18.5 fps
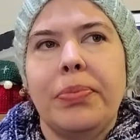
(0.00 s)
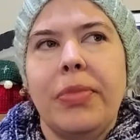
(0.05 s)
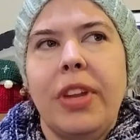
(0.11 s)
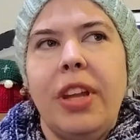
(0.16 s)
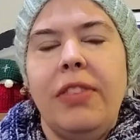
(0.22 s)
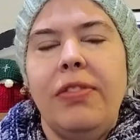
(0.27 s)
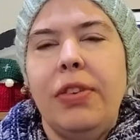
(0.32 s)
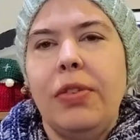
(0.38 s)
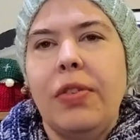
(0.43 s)

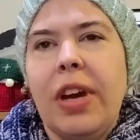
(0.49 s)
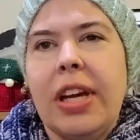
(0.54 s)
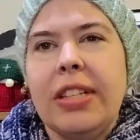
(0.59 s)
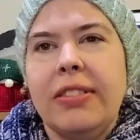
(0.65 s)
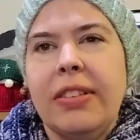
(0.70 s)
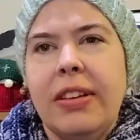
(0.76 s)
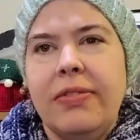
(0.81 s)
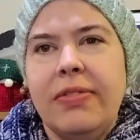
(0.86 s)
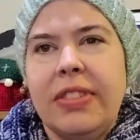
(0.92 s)
If you
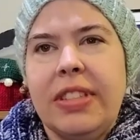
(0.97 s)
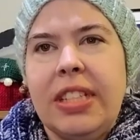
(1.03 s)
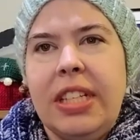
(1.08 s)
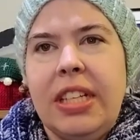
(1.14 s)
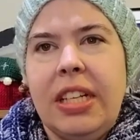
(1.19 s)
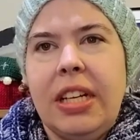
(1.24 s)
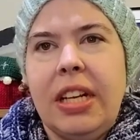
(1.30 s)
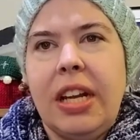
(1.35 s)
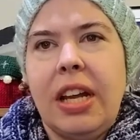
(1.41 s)
guys have
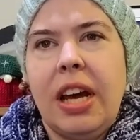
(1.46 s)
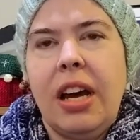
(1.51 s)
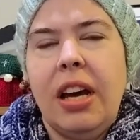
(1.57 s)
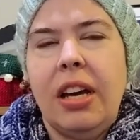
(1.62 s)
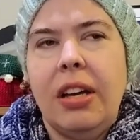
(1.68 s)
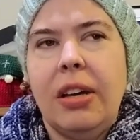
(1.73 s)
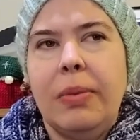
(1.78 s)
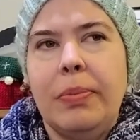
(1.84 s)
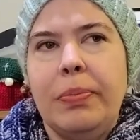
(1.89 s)
seen
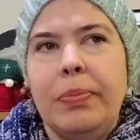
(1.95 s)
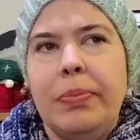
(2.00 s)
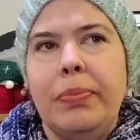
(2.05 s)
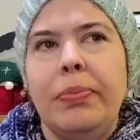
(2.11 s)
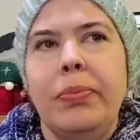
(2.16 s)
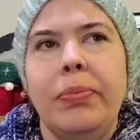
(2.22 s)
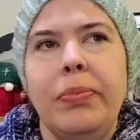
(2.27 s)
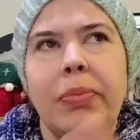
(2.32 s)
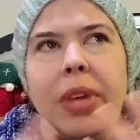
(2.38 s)

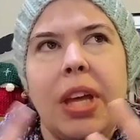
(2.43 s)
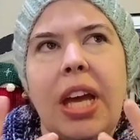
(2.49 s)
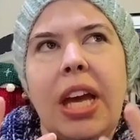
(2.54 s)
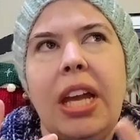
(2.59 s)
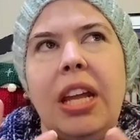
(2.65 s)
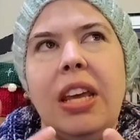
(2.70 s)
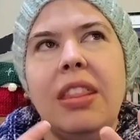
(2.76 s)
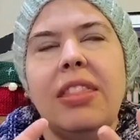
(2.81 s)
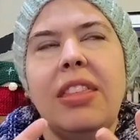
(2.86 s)

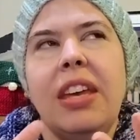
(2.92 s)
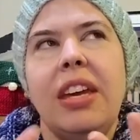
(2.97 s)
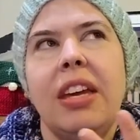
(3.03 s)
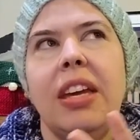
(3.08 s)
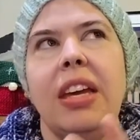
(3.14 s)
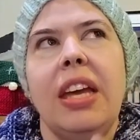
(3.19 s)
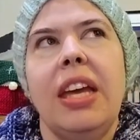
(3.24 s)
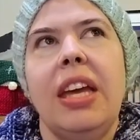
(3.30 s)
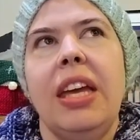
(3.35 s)

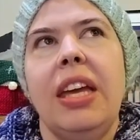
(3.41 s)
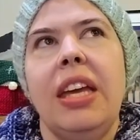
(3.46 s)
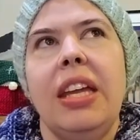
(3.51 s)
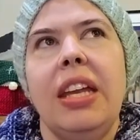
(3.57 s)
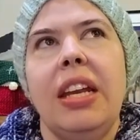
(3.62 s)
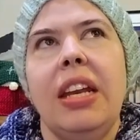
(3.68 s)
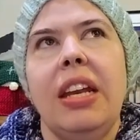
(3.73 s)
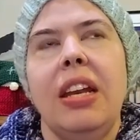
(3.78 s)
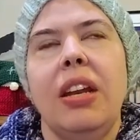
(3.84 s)
anything
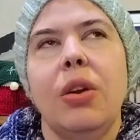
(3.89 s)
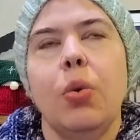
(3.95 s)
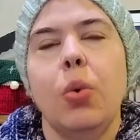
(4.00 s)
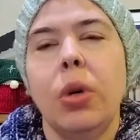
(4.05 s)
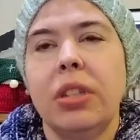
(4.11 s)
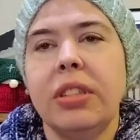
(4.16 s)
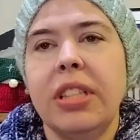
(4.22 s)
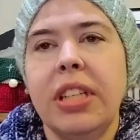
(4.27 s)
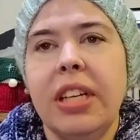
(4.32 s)
in
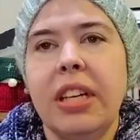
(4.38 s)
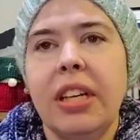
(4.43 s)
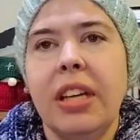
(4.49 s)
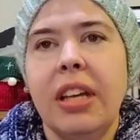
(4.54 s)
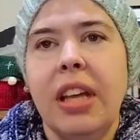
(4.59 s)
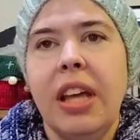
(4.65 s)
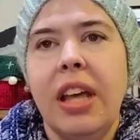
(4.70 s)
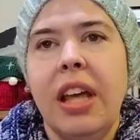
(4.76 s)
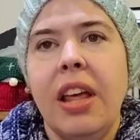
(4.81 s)
quilting,
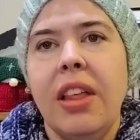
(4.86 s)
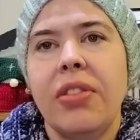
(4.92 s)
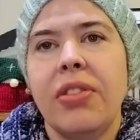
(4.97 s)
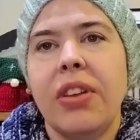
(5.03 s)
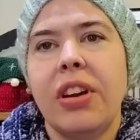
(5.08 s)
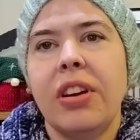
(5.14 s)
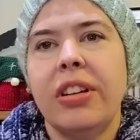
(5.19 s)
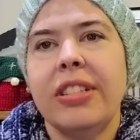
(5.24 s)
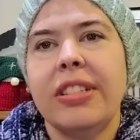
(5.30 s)

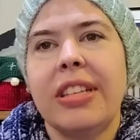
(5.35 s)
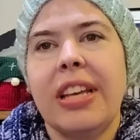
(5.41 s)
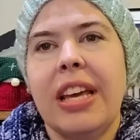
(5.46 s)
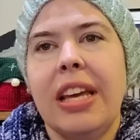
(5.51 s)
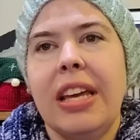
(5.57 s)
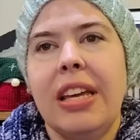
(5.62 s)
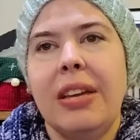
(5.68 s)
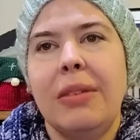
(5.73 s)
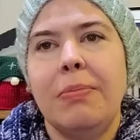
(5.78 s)
there is
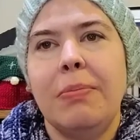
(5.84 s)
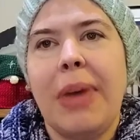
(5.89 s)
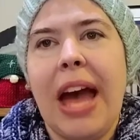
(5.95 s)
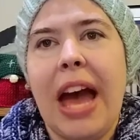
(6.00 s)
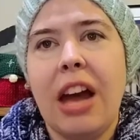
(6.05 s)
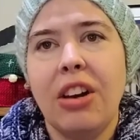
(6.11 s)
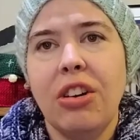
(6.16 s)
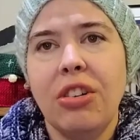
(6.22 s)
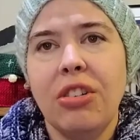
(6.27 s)
a
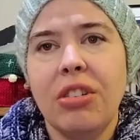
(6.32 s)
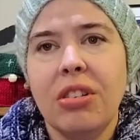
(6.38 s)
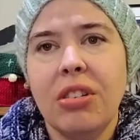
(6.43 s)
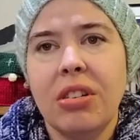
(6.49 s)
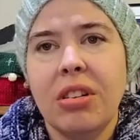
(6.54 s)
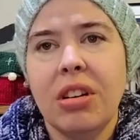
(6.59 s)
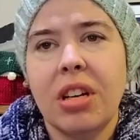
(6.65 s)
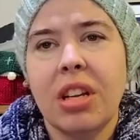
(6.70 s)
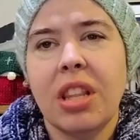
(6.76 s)
pattern
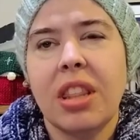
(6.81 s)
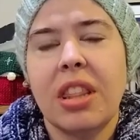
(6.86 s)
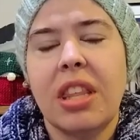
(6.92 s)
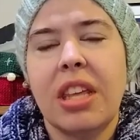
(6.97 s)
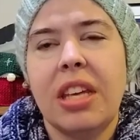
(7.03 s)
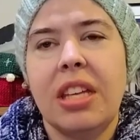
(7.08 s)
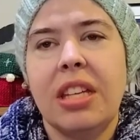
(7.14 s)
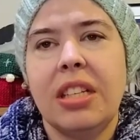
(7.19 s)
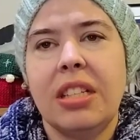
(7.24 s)

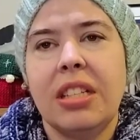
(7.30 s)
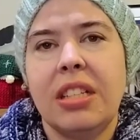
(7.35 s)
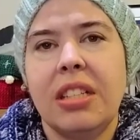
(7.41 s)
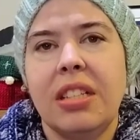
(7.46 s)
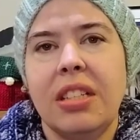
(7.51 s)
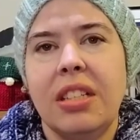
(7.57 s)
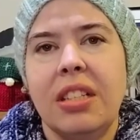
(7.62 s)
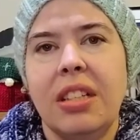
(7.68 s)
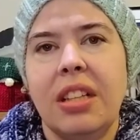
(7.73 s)
that,
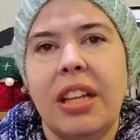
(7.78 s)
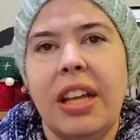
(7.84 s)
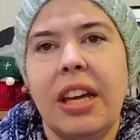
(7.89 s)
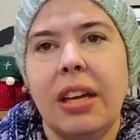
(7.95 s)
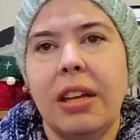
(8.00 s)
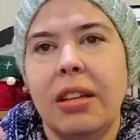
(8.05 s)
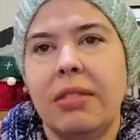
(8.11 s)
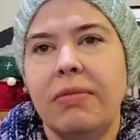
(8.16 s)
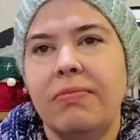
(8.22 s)
like
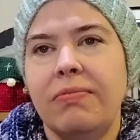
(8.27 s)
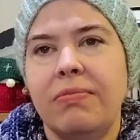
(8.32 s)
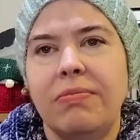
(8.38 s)
a